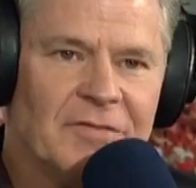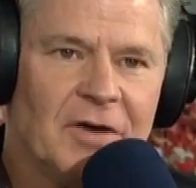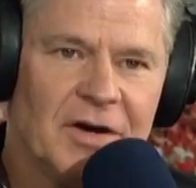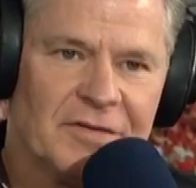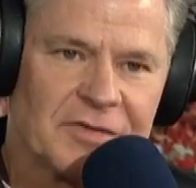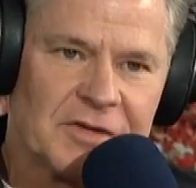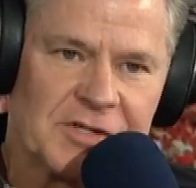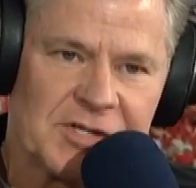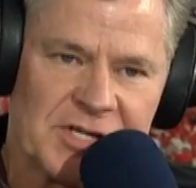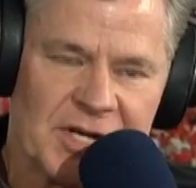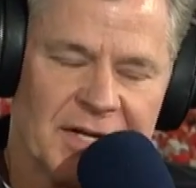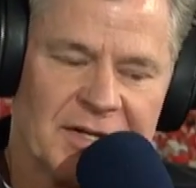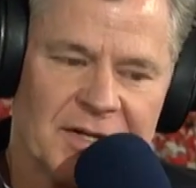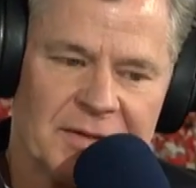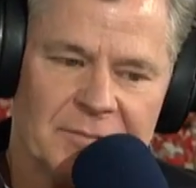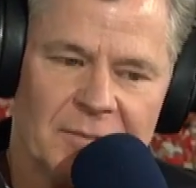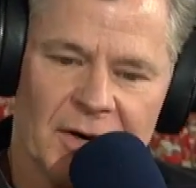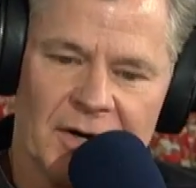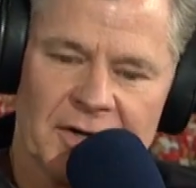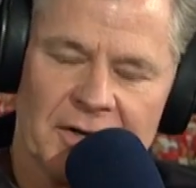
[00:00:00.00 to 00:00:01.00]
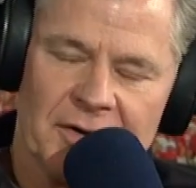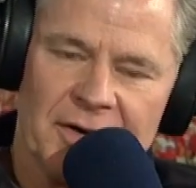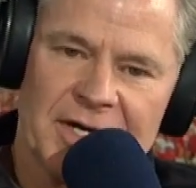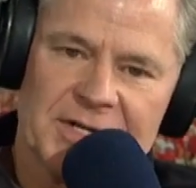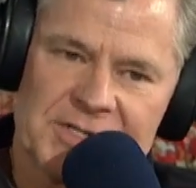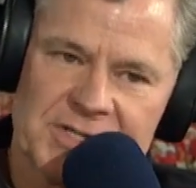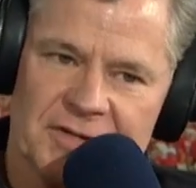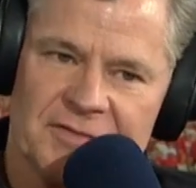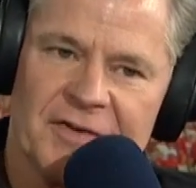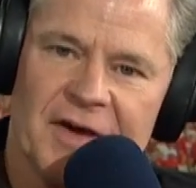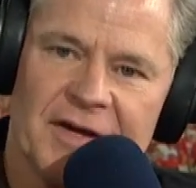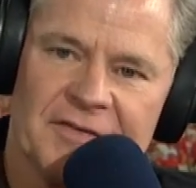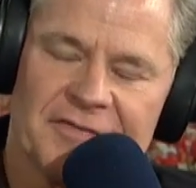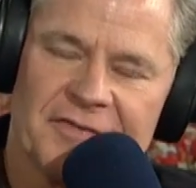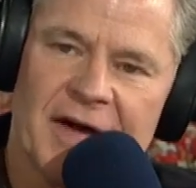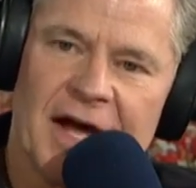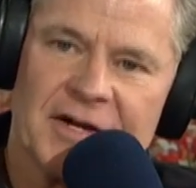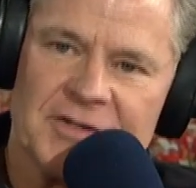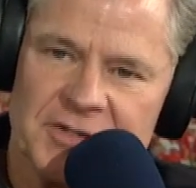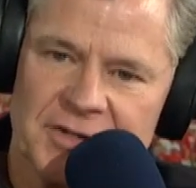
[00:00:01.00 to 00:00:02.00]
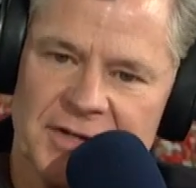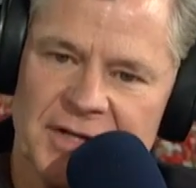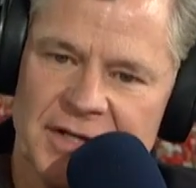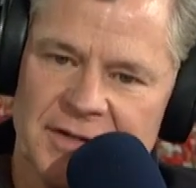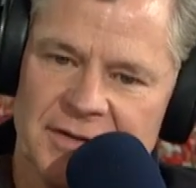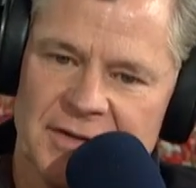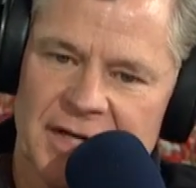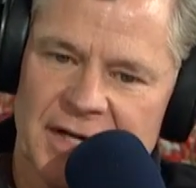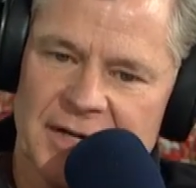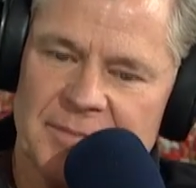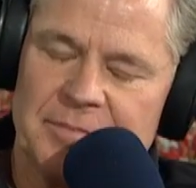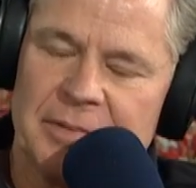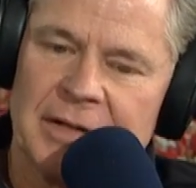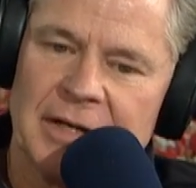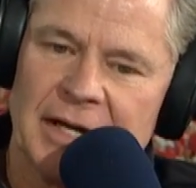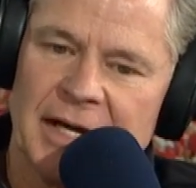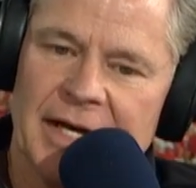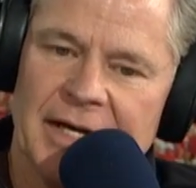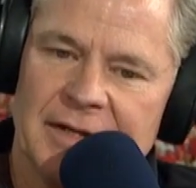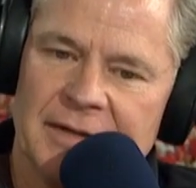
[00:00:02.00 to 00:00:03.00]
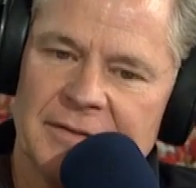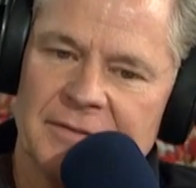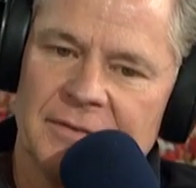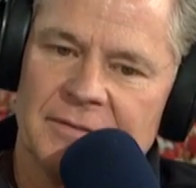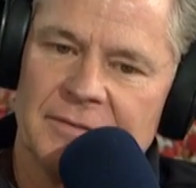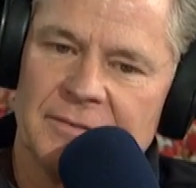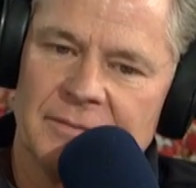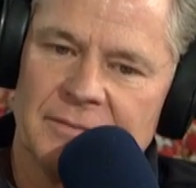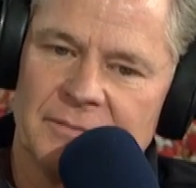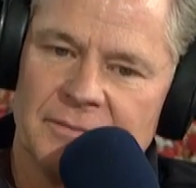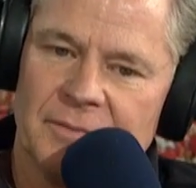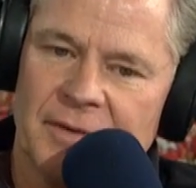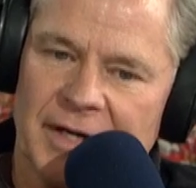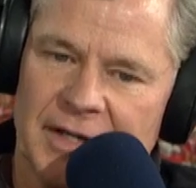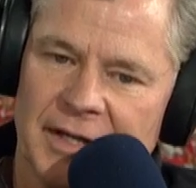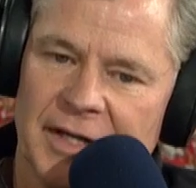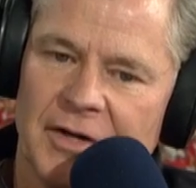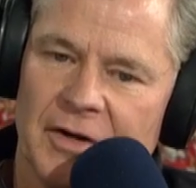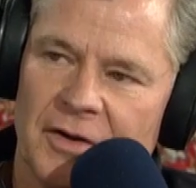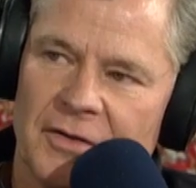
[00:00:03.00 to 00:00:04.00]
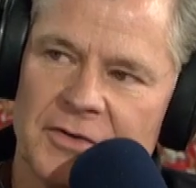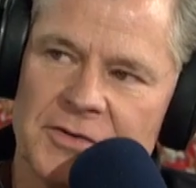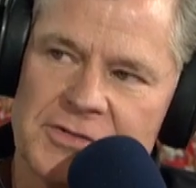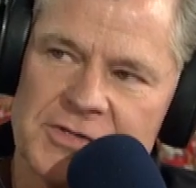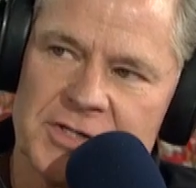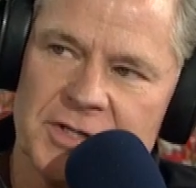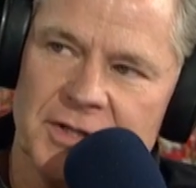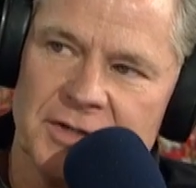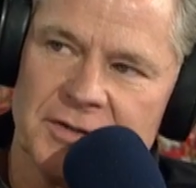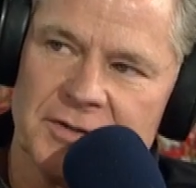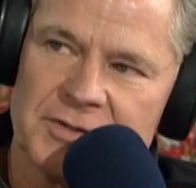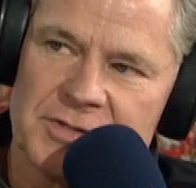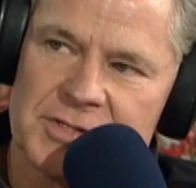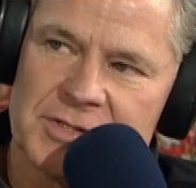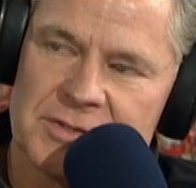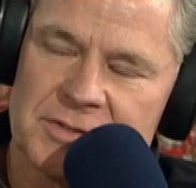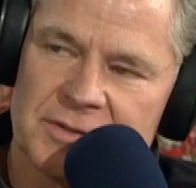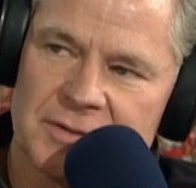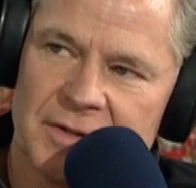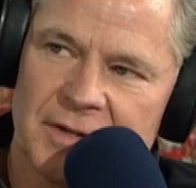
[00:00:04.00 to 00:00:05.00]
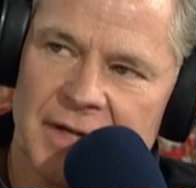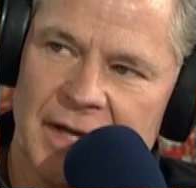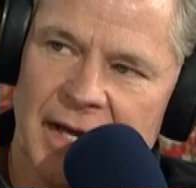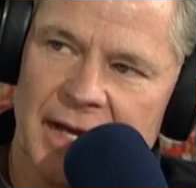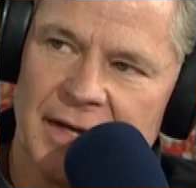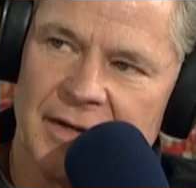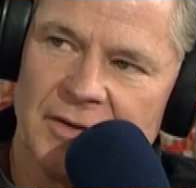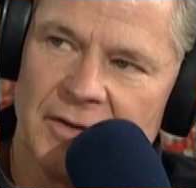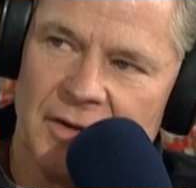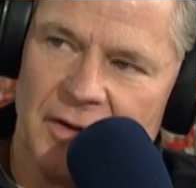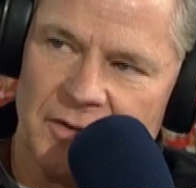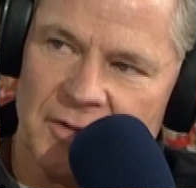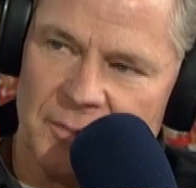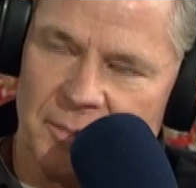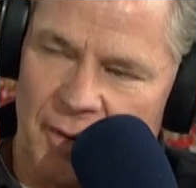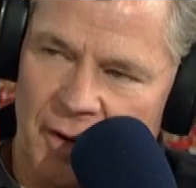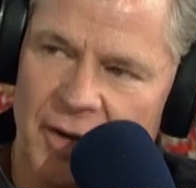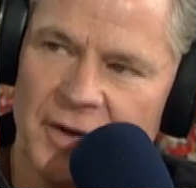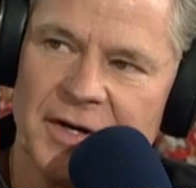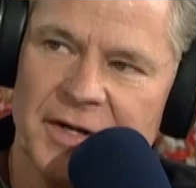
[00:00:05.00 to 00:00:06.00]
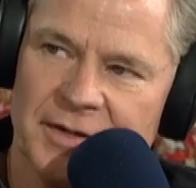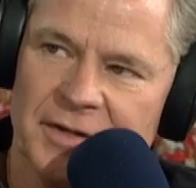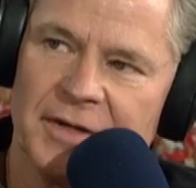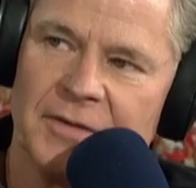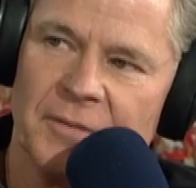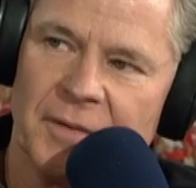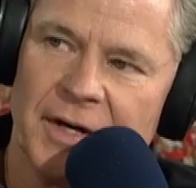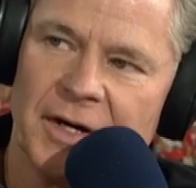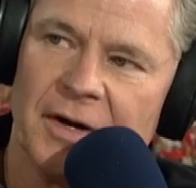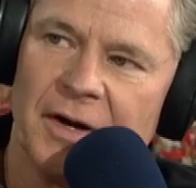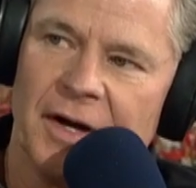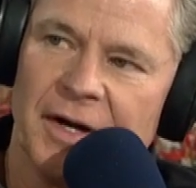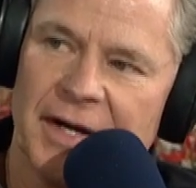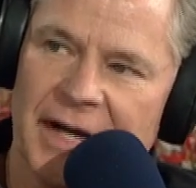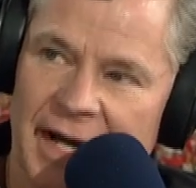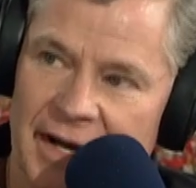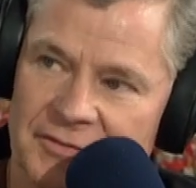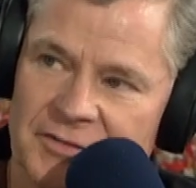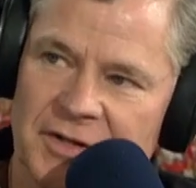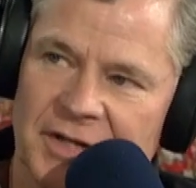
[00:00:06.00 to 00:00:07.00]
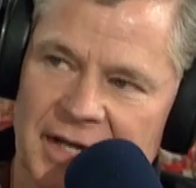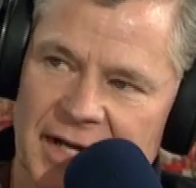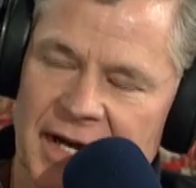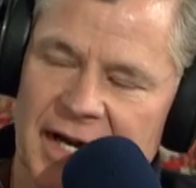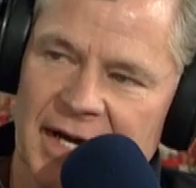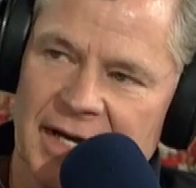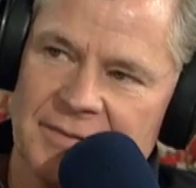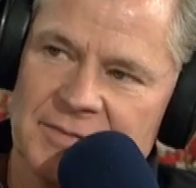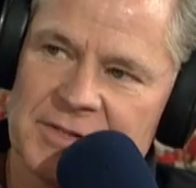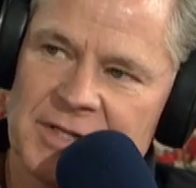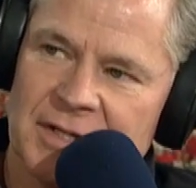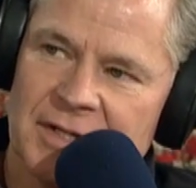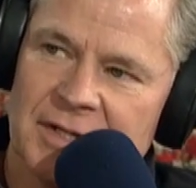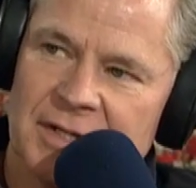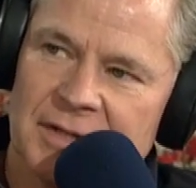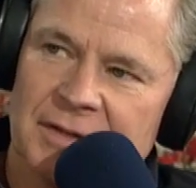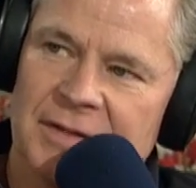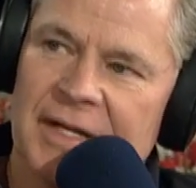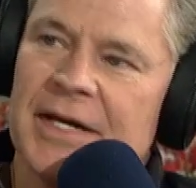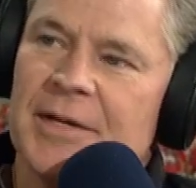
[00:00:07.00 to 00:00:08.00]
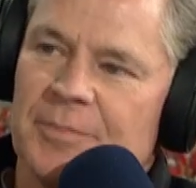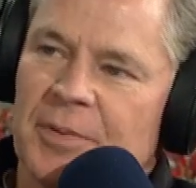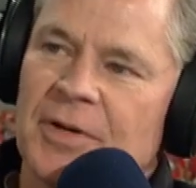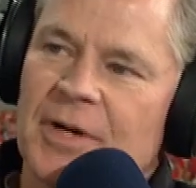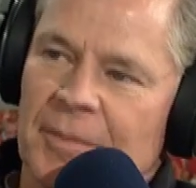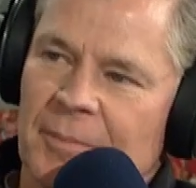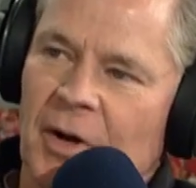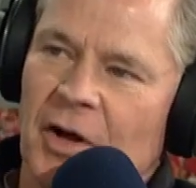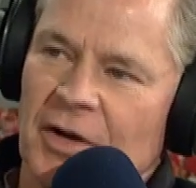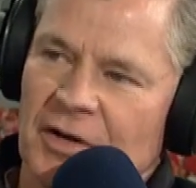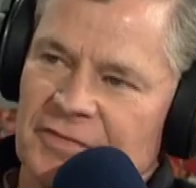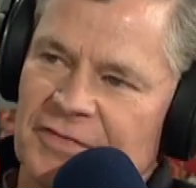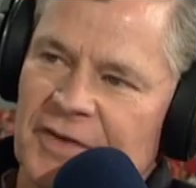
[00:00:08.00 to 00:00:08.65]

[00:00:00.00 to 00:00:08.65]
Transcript: often said that Mark Grace, if I factored in that he played at Wrigley all those years and all the partying that went on after the games, that he put up Hall of